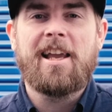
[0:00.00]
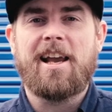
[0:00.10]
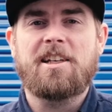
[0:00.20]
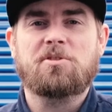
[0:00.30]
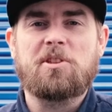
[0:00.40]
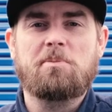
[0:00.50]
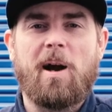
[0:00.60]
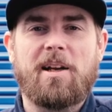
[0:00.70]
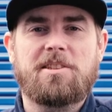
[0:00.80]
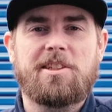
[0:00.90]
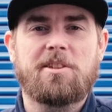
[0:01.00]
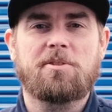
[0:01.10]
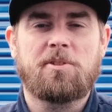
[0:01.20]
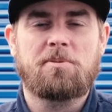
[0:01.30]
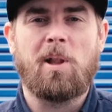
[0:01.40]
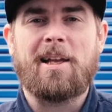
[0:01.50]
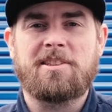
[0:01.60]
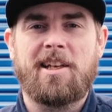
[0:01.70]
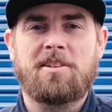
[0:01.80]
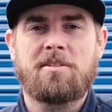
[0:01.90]
guys, Richie Myers here for
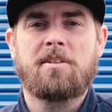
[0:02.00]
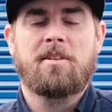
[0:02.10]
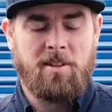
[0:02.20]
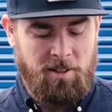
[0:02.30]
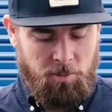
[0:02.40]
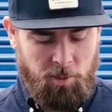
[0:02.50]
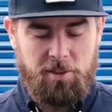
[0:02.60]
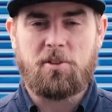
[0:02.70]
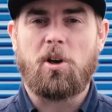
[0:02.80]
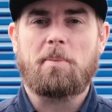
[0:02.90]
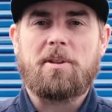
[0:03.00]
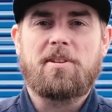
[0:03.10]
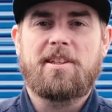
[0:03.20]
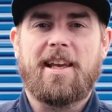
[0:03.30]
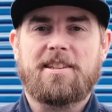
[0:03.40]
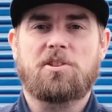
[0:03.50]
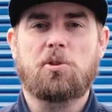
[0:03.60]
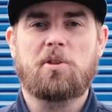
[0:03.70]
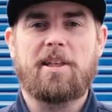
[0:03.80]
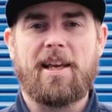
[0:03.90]
Blackjet. Wanted to talk about the
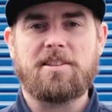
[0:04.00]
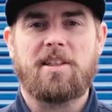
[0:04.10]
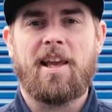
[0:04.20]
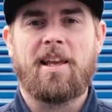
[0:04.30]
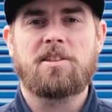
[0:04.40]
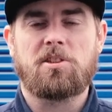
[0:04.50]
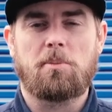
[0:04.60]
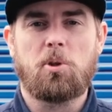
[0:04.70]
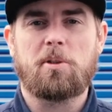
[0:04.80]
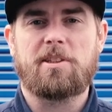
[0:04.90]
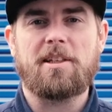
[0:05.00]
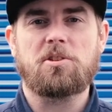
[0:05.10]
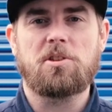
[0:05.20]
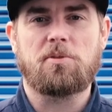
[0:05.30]
TX2DS and some new accessories